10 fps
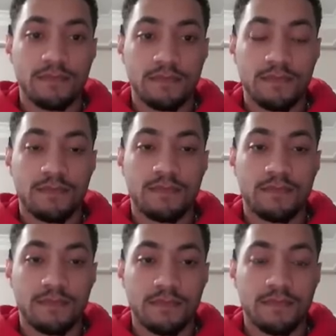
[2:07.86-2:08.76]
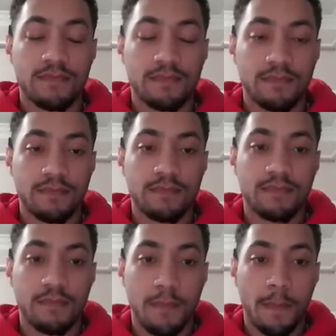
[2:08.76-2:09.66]

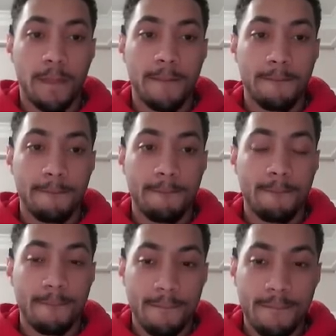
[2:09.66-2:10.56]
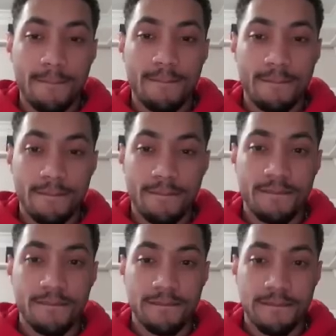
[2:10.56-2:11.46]

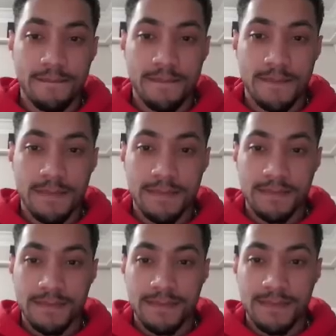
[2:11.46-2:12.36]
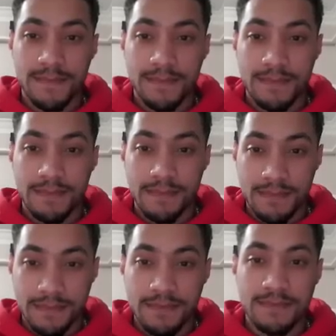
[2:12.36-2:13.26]

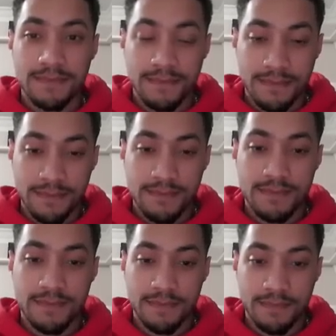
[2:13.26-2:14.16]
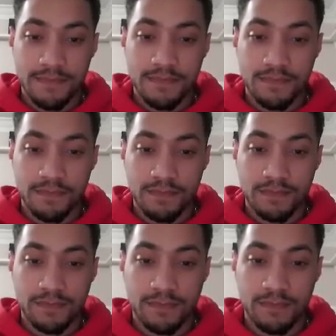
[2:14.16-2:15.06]

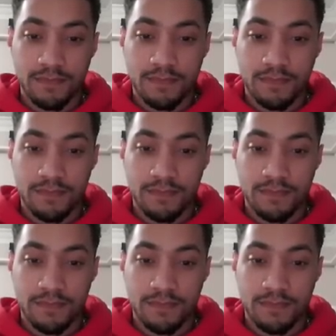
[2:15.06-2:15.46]
No words are spoken by the person on screen.